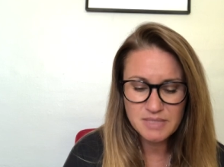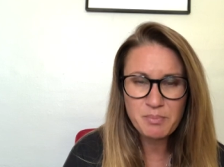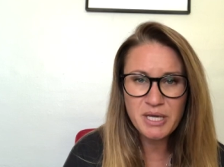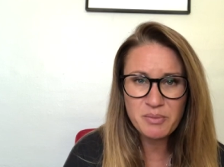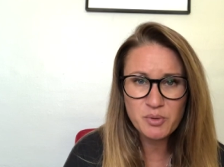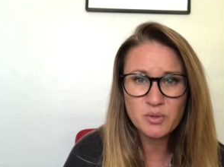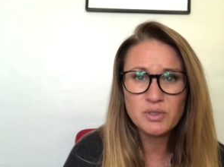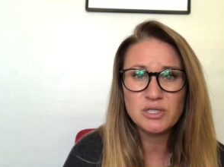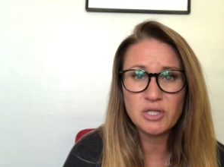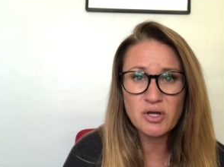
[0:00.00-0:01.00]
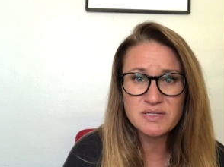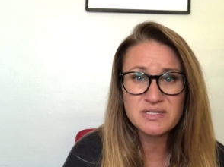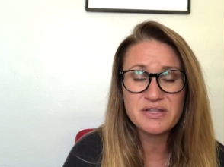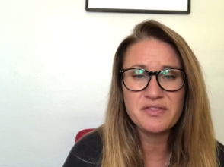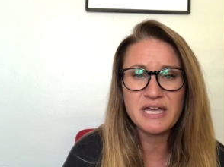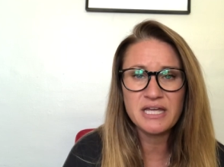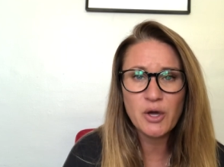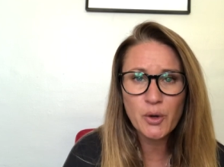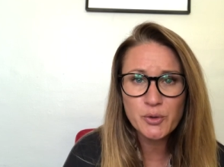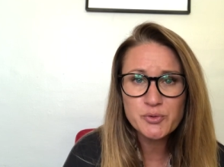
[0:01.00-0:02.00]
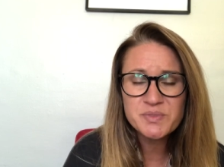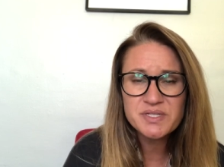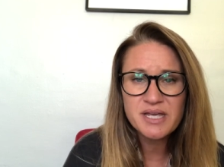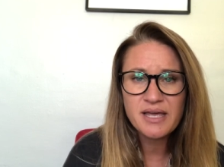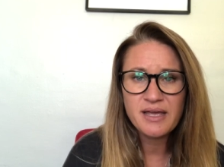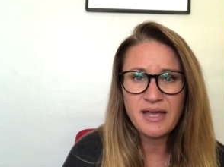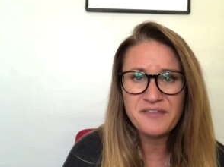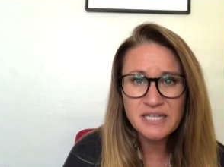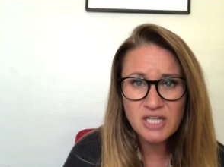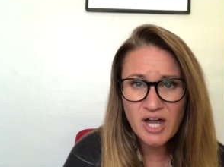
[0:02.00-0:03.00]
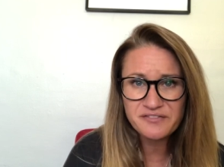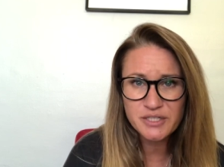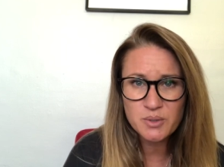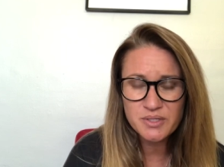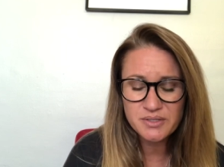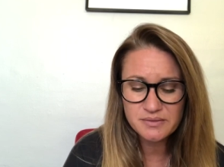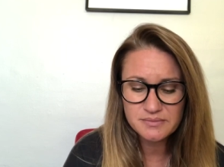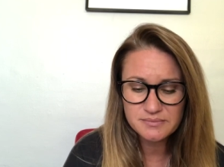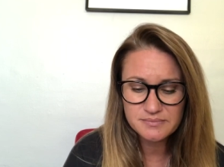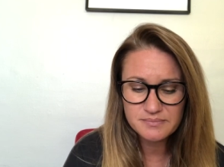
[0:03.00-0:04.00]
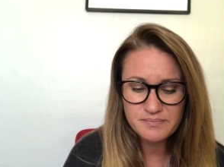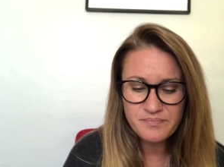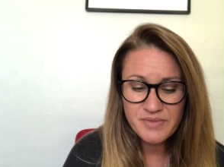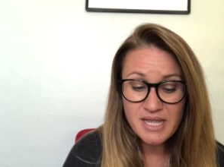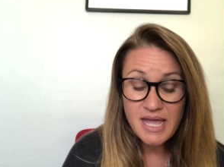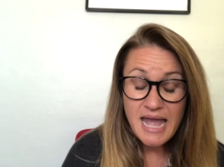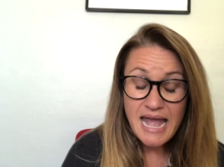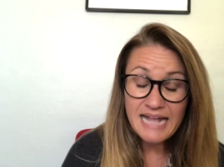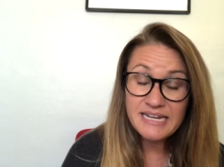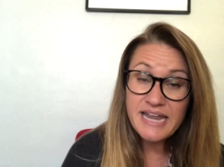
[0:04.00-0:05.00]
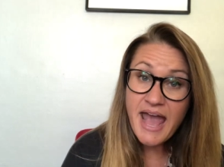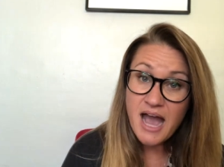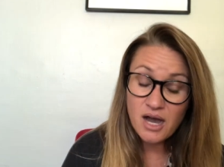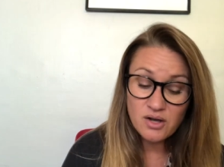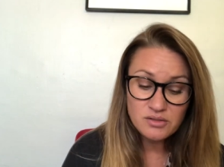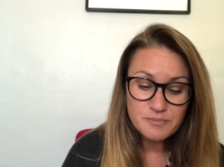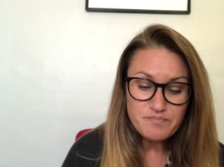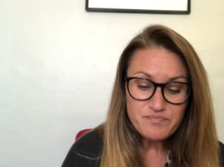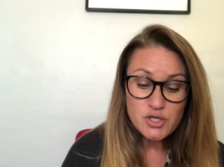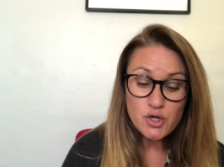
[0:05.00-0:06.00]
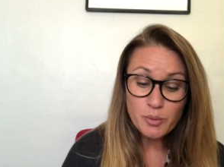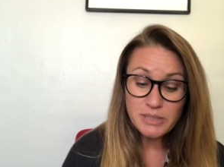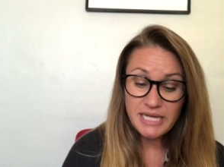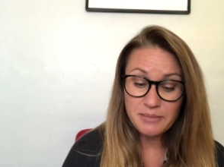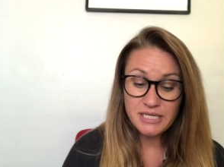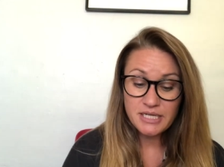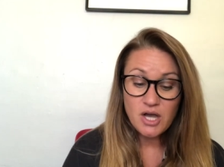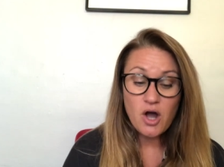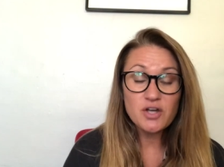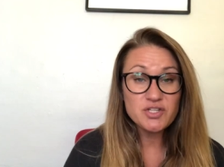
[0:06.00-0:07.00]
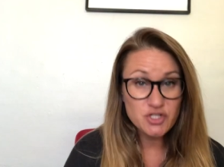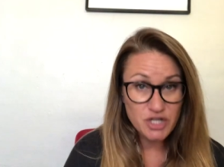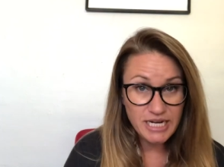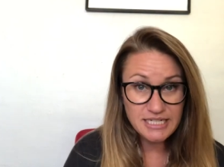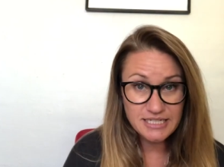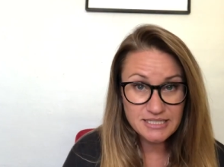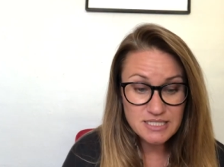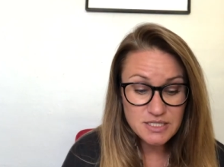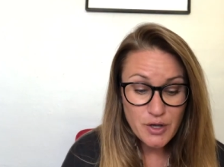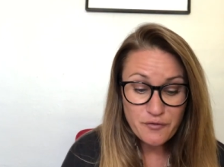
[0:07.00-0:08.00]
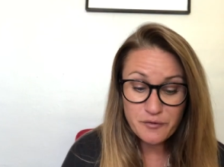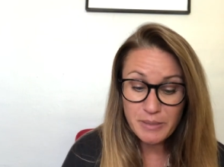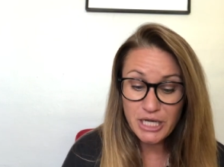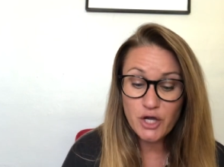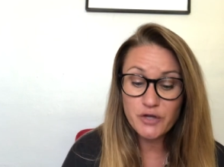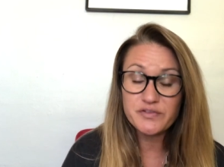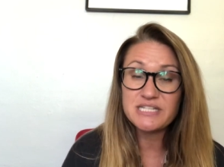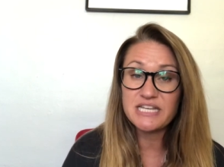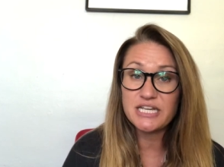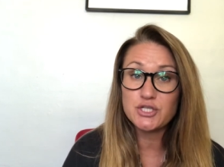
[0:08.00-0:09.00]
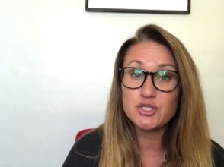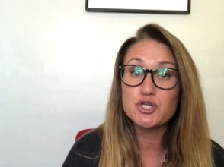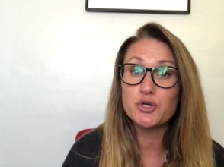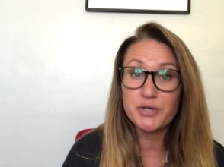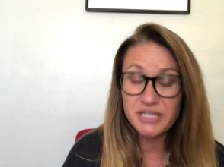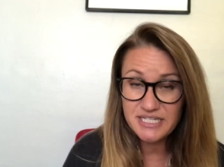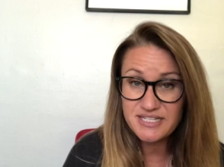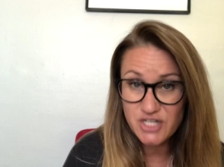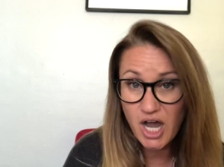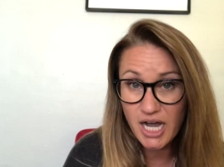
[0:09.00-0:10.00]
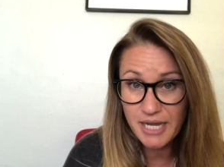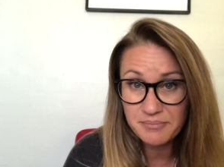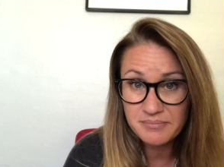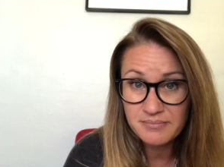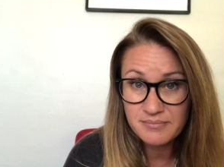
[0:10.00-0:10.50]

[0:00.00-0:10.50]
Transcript: People lost their homes and their livelihood. And now you're blaming Australians for being overseas during this time.